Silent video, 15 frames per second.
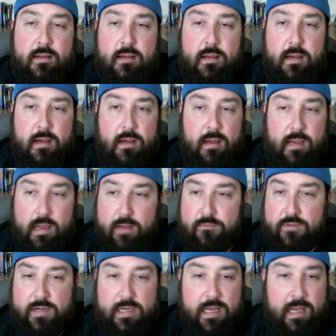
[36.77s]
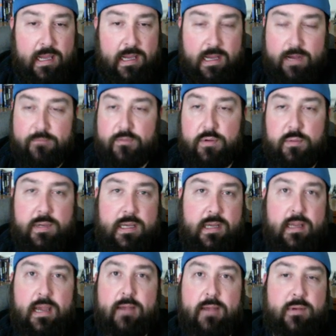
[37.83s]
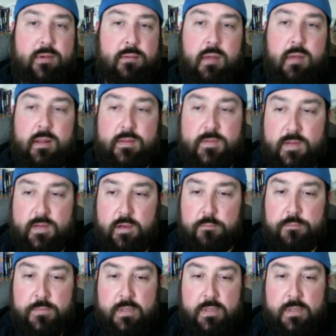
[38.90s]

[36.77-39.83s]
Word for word: uh, every day every week every month so